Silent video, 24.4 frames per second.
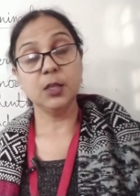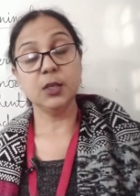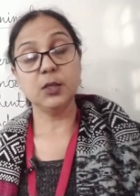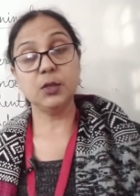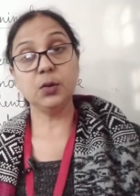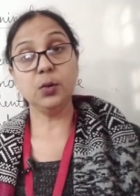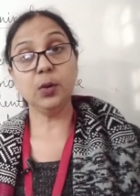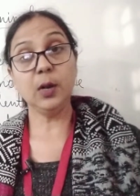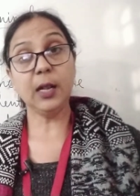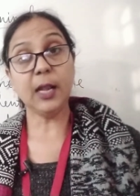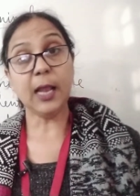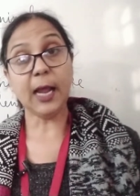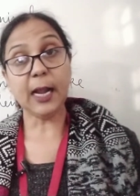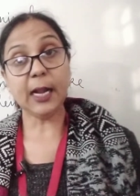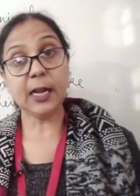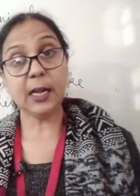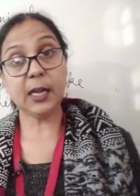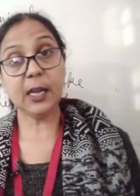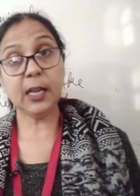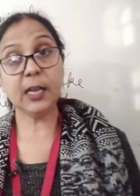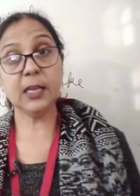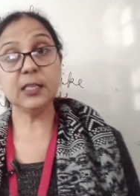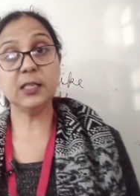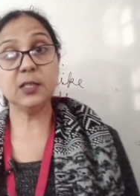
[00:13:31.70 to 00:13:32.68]
So
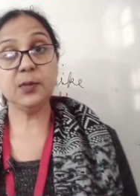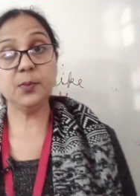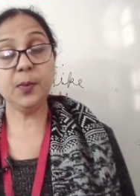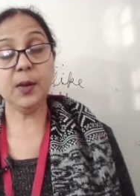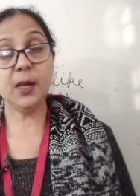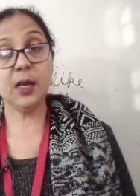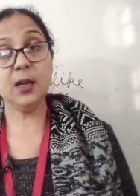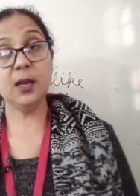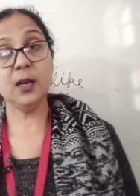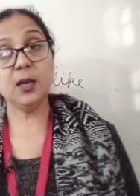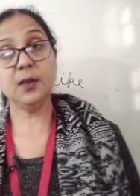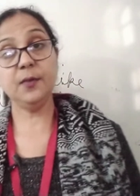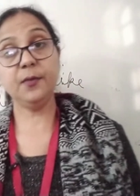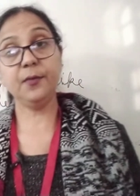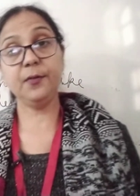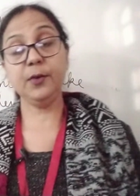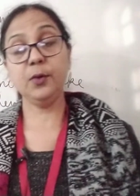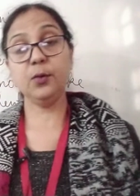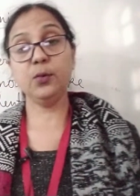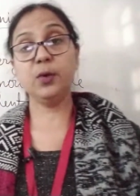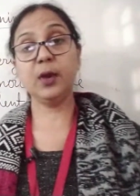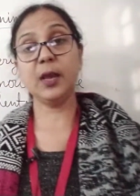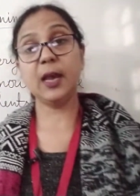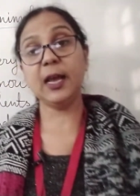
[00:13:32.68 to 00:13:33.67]
lightning speed, if
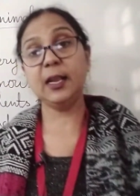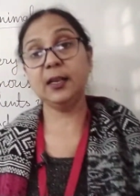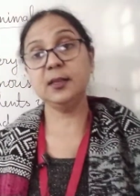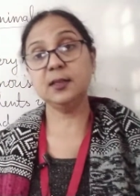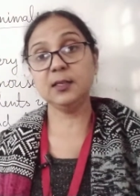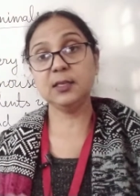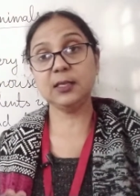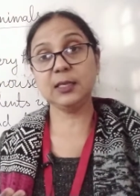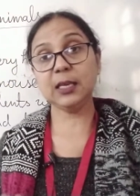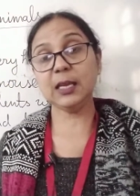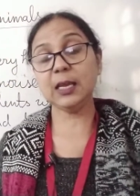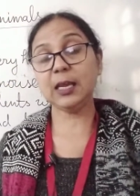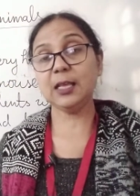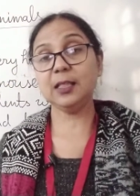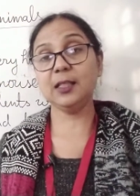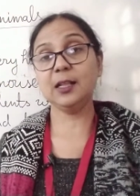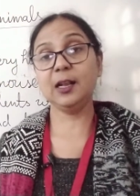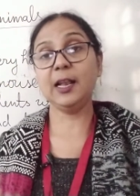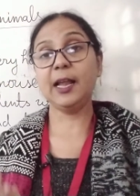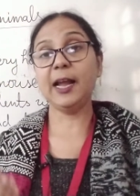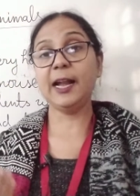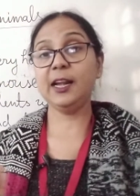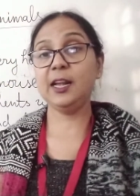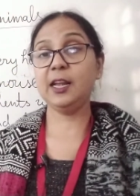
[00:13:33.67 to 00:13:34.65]
you can see, the
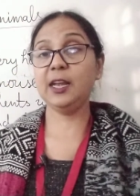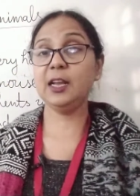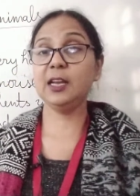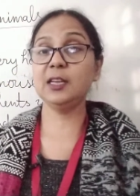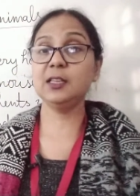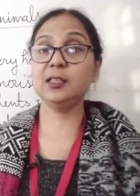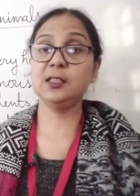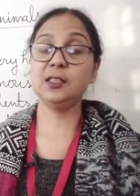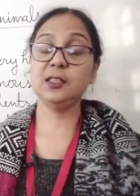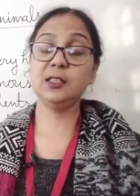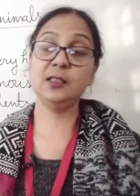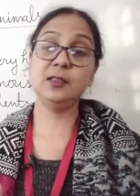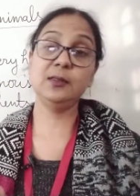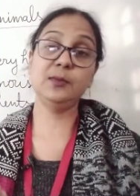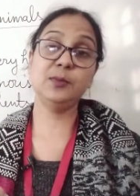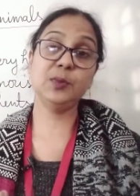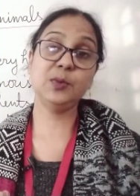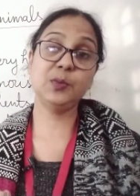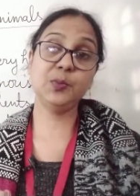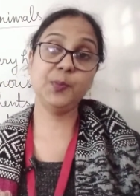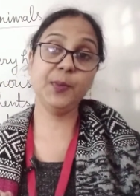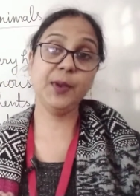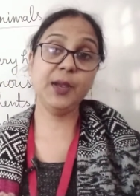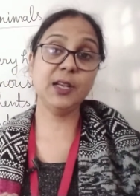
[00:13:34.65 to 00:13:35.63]
lightning
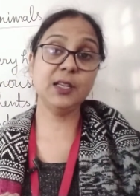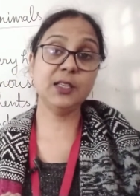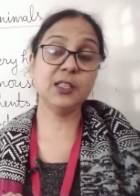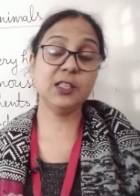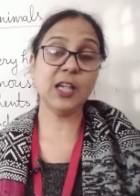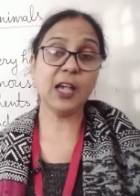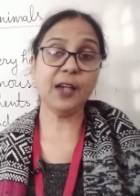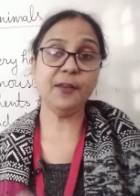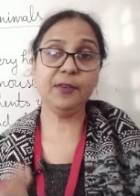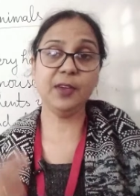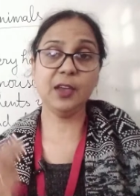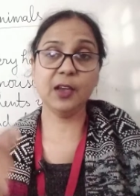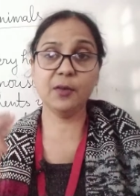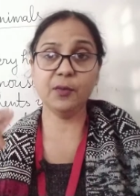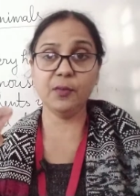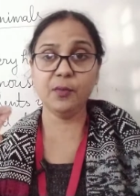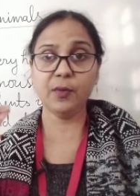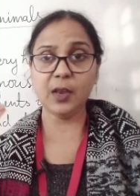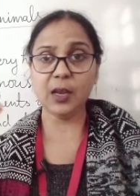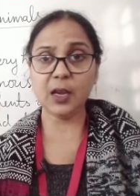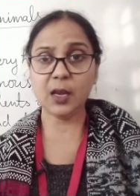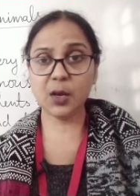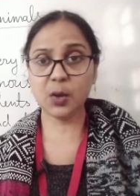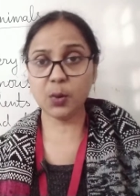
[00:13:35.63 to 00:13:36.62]
speeds having a
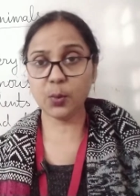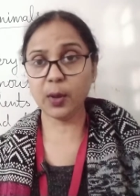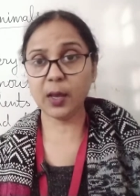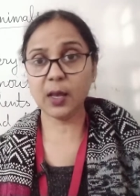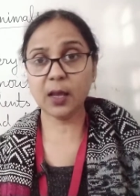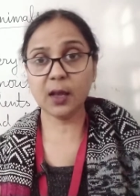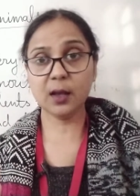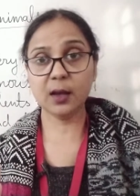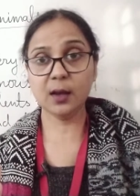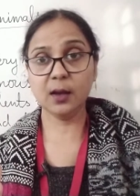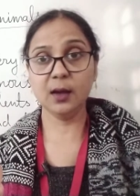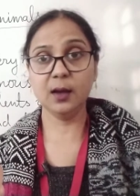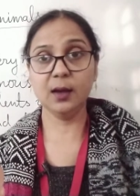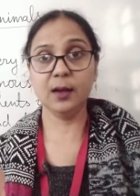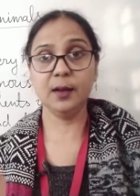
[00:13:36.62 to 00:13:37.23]
very quick